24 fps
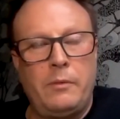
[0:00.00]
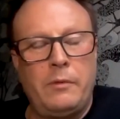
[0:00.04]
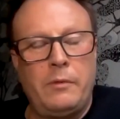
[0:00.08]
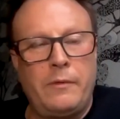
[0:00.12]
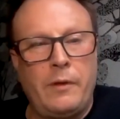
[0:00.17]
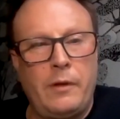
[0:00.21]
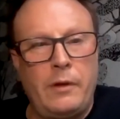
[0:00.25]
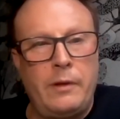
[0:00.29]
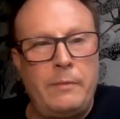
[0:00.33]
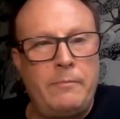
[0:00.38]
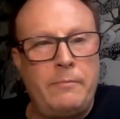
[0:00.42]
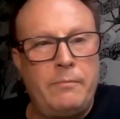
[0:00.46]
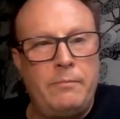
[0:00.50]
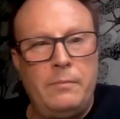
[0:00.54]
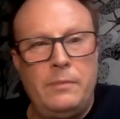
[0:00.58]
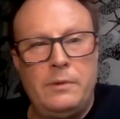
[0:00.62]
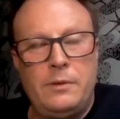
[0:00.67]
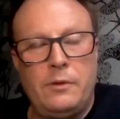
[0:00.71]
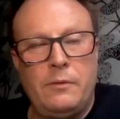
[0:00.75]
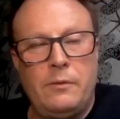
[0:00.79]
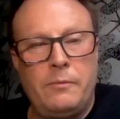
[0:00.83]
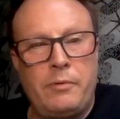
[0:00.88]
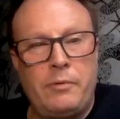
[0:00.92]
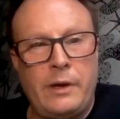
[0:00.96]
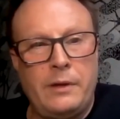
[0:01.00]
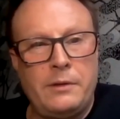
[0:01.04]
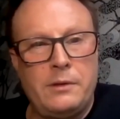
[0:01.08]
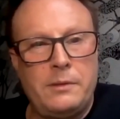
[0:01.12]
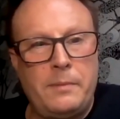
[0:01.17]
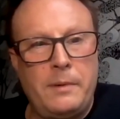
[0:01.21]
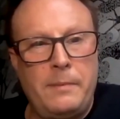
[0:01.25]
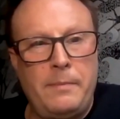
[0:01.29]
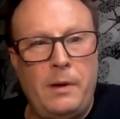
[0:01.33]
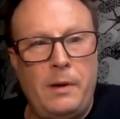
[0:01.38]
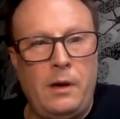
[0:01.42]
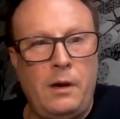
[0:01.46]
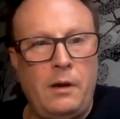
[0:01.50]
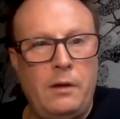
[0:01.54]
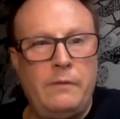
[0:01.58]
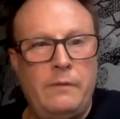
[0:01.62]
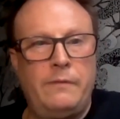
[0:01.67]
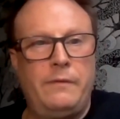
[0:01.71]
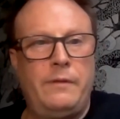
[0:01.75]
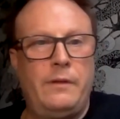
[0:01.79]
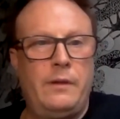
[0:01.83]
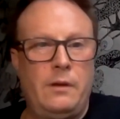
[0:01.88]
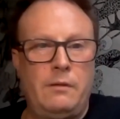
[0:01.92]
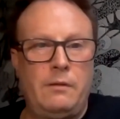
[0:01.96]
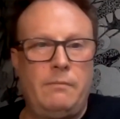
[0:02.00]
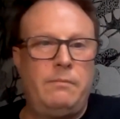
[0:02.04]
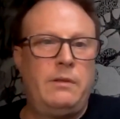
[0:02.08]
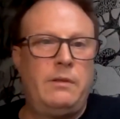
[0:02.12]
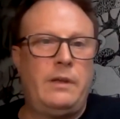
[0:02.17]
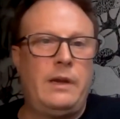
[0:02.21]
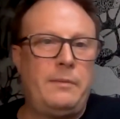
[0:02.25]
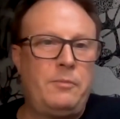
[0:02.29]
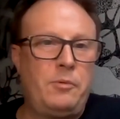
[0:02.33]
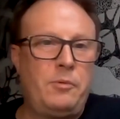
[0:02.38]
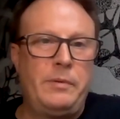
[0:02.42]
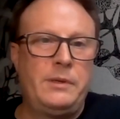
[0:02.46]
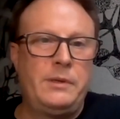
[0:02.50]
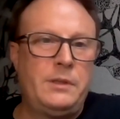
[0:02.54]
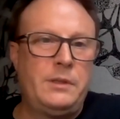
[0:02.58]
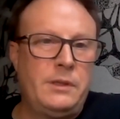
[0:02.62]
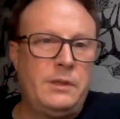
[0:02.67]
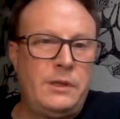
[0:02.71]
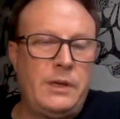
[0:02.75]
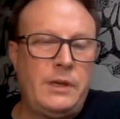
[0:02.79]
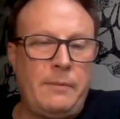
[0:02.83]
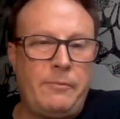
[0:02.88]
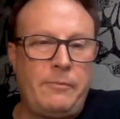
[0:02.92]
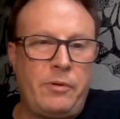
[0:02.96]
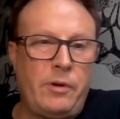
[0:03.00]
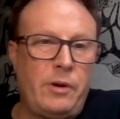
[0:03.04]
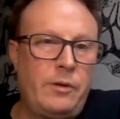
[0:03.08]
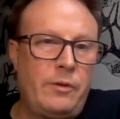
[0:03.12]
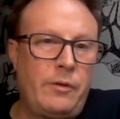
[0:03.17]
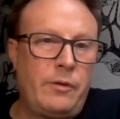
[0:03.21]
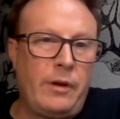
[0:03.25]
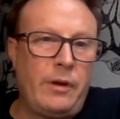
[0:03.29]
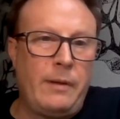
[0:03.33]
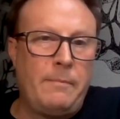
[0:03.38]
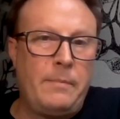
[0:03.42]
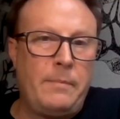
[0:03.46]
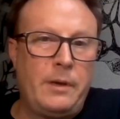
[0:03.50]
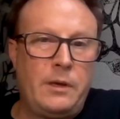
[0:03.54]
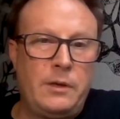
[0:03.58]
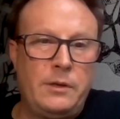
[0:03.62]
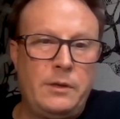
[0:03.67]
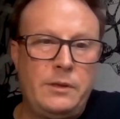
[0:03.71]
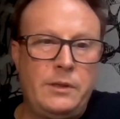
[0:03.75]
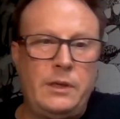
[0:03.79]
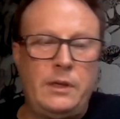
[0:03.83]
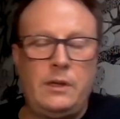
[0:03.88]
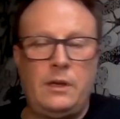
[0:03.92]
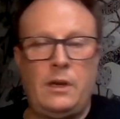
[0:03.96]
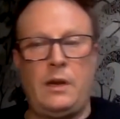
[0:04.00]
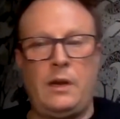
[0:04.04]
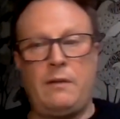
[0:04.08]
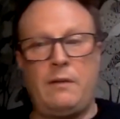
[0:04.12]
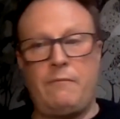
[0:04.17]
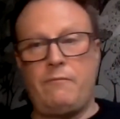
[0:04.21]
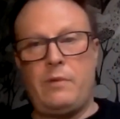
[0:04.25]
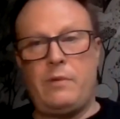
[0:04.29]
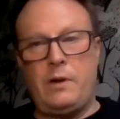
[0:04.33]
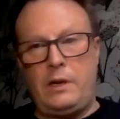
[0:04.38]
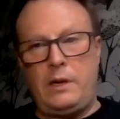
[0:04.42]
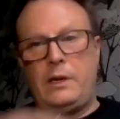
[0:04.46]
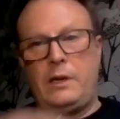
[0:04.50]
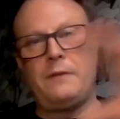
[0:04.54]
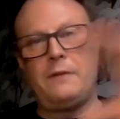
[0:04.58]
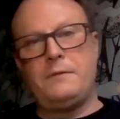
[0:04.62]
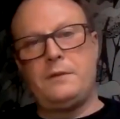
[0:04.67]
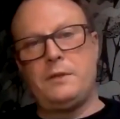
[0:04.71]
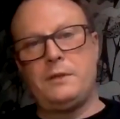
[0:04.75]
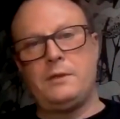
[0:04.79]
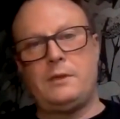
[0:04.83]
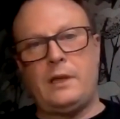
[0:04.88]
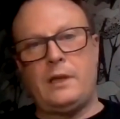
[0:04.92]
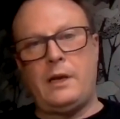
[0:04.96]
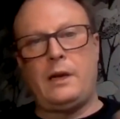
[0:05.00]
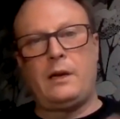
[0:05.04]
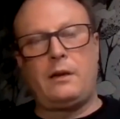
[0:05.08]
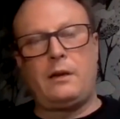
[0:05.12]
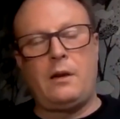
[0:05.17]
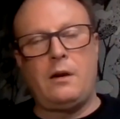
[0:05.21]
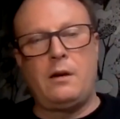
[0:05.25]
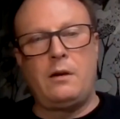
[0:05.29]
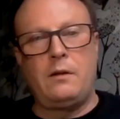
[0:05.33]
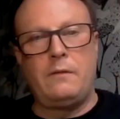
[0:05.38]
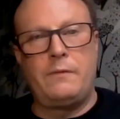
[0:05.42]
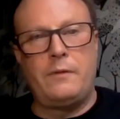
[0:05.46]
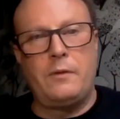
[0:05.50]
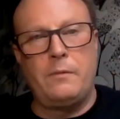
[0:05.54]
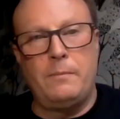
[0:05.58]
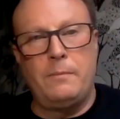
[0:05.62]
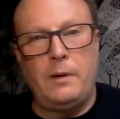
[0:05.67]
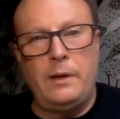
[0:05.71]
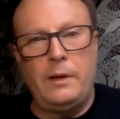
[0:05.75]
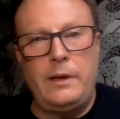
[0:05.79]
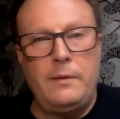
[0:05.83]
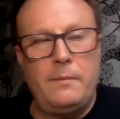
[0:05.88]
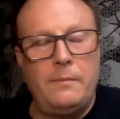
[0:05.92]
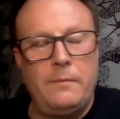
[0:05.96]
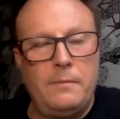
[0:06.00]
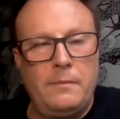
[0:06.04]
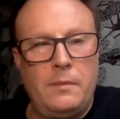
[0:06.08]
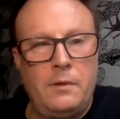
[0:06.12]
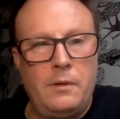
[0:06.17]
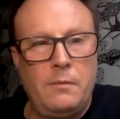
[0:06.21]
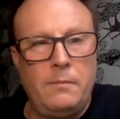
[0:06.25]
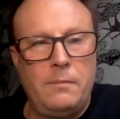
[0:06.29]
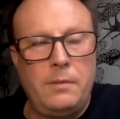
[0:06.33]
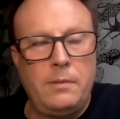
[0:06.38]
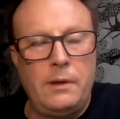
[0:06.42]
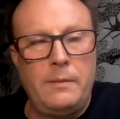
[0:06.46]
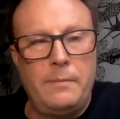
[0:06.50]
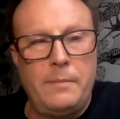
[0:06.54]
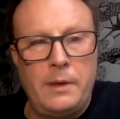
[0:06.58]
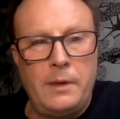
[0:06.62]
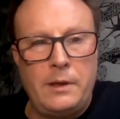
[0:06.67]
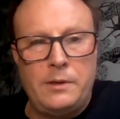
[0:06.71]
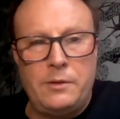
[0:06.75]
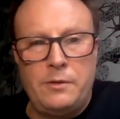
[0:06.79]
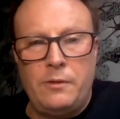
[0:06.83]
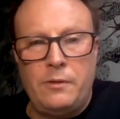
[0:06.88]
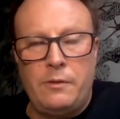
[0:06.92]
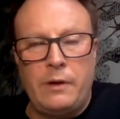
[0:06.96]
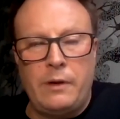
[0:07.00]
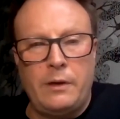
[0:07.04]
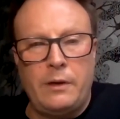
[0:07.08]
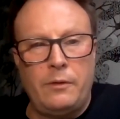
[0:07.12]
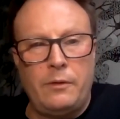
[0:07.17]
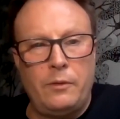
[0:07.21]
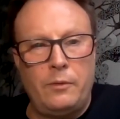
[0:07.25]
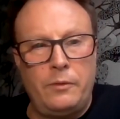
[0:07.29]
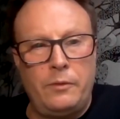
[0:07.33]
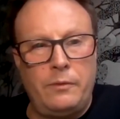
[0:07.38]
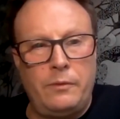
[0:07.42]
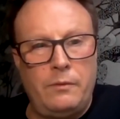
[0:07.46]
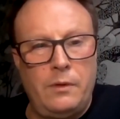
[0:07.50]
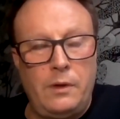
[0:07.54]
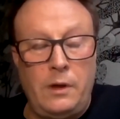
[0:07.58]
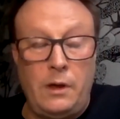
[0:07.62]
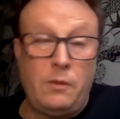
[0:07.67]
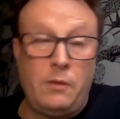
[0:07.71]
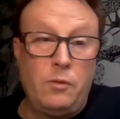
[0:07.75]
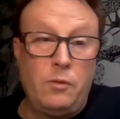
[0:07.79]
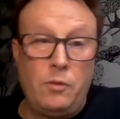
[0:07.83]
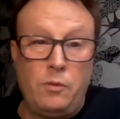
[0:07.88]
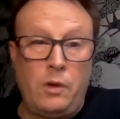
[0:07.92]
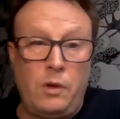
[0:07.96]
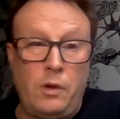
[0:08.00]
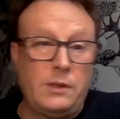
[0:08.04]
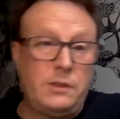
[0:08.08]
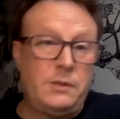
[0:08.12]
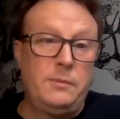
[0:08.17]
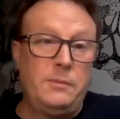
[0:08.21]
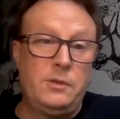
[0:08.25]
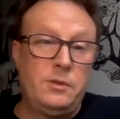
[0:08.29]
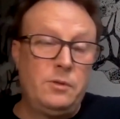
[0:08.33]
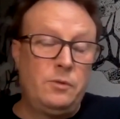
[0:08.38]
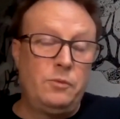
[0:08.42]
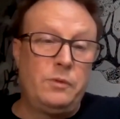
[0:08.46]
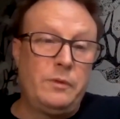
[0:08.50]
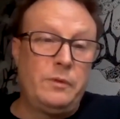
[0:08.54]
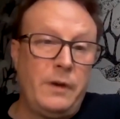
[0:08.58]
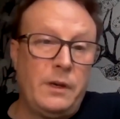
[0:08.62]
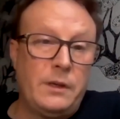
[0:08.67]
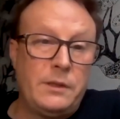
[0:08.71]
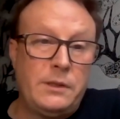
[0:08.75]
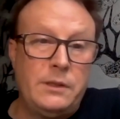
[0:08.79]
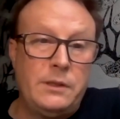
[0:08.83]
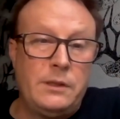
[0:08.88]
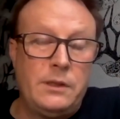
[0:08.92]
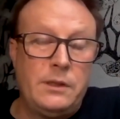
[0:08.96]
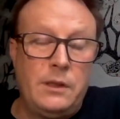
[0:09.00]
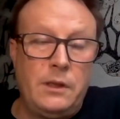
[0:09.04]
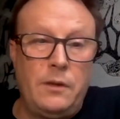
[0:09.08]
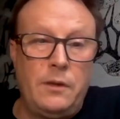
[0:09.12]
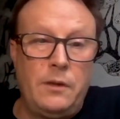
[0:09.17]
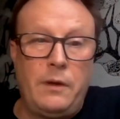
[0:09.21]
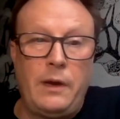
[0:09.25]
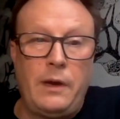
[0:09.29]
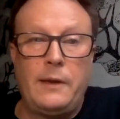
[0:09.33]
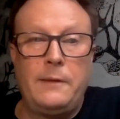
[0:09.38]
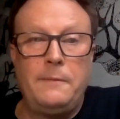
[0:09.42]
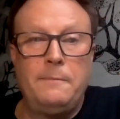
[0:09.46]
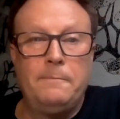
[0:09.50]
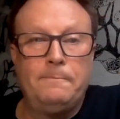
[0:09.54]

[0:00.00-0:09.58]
very sort of proud to be part of the Apple Business Chat program, because it really gives us that kind of complete picture around all customers and all devices in the UK.